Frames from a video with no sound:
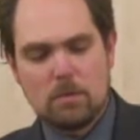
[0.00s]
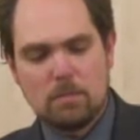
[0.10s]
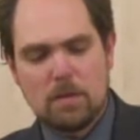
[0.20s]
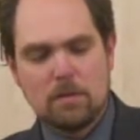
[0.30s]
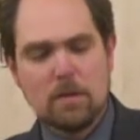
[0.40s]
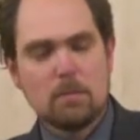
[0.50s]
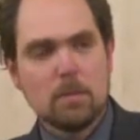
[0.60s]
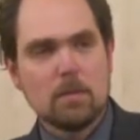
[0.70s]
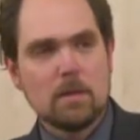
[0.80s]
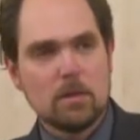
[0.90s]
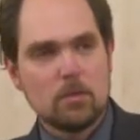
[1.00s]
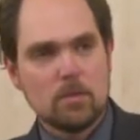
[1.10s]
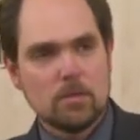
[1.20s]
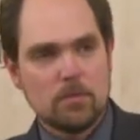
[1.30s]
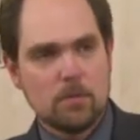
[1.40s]
peacekeeping battalion
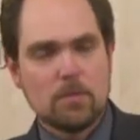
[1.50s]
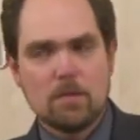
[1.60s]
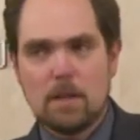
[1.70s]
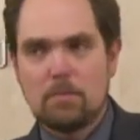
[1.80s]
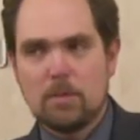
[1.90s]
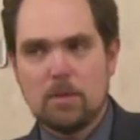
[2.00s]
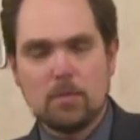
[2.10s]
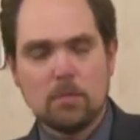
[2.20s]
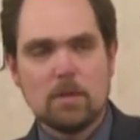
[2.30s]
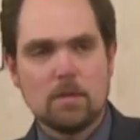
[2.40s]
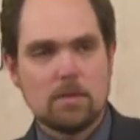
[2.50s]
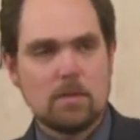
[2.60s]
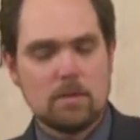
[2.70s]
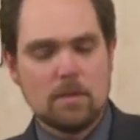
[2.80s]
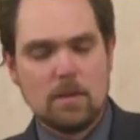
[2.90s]
was the first step of,
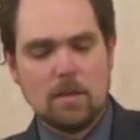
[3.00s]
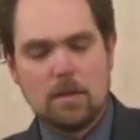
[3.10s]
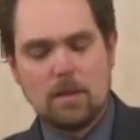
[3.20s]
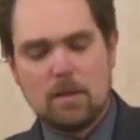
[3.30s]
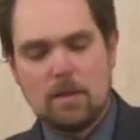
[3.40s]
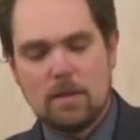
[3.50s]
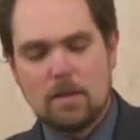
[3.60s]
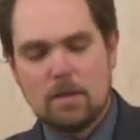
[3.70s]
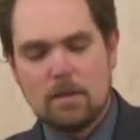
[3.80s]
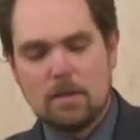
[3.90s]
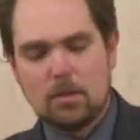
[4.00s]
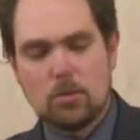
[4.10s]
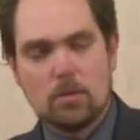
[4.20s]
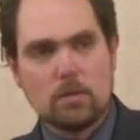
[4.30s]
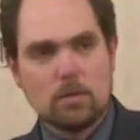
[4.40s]
once you
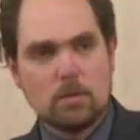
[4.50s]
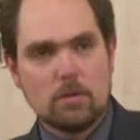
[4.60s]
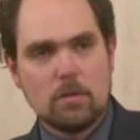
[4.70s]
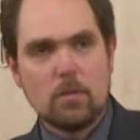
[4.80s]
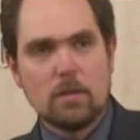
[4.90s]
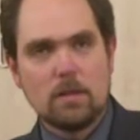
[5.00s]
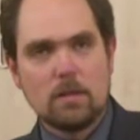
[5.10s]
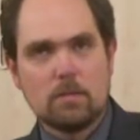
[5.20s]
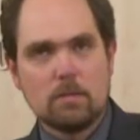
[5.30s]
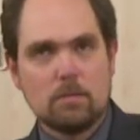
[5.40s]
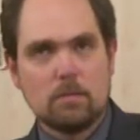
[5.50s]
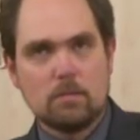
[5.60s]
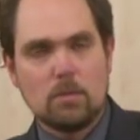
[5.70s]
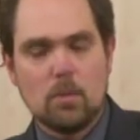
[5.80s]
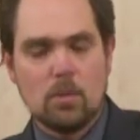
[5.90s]
could donate
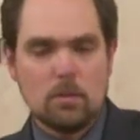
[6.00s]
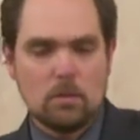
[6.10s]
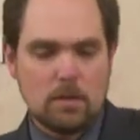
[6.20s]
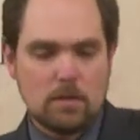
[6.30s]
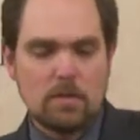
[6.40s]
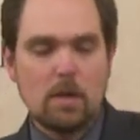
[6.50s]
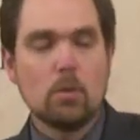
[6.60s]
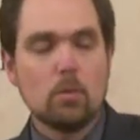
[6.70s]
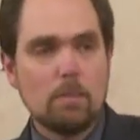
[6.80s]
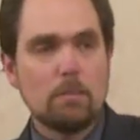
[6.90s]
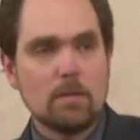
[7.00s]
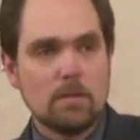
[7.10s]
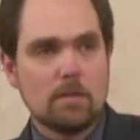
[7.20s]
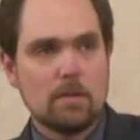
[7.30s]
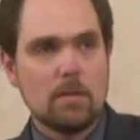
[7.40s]
or sell
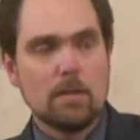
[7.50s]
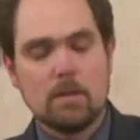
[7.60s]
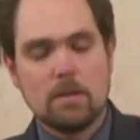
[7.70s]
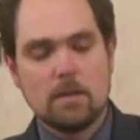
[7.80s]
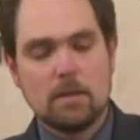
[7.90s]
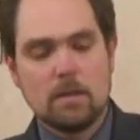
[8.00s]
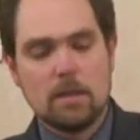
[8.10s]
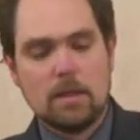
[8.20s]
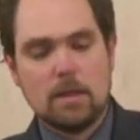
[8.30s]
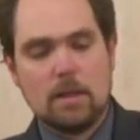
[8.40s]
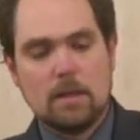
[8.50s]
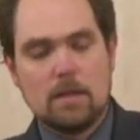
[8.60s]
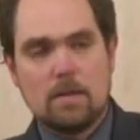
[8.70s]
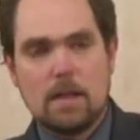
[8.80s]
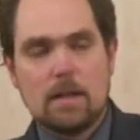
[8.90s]
weapons,
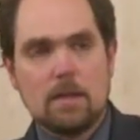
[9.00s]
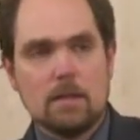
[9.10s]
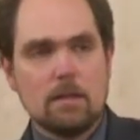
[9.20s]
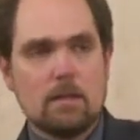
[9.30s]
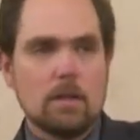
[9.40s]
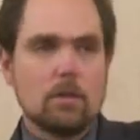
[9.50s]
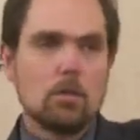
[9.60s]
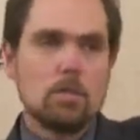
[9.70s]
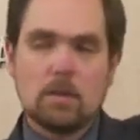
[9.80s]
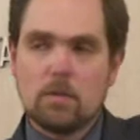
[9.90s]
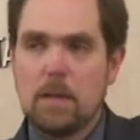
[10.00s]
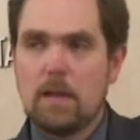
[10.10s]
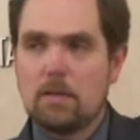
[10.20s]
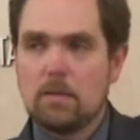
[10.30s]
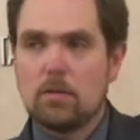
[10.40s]
then it could be
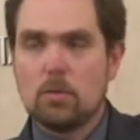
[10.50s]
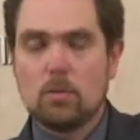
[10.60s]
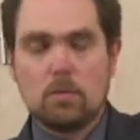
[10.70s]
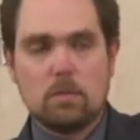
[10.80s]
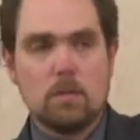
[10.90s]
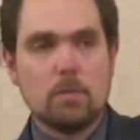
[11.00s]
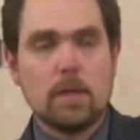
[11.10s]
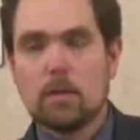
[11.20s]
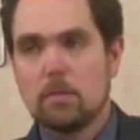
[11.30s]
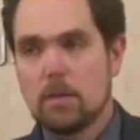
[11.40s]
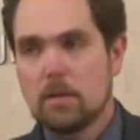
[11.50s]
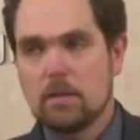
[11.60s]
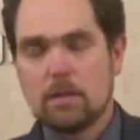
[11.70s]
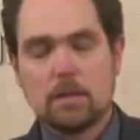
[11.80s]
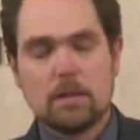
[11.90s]
expanded to the regular
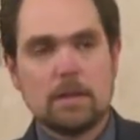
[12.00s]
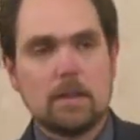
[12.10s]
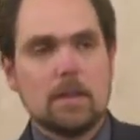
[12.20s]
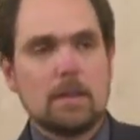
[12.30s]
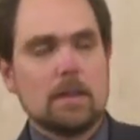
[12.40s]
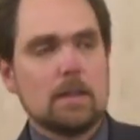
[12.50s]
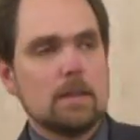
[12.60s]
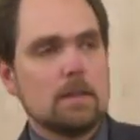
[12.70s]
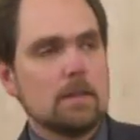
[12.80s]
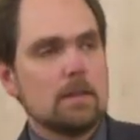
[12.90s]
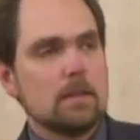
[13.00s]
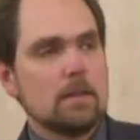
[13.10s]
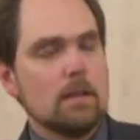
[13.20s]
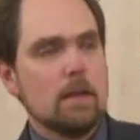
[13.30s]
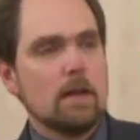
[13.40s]
military
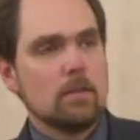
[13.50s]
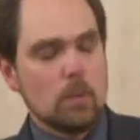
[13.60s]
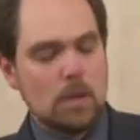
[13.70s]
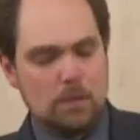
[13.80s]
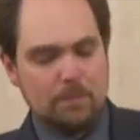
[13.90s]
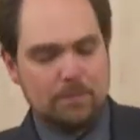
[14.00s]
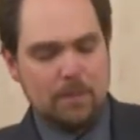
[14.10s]
as well.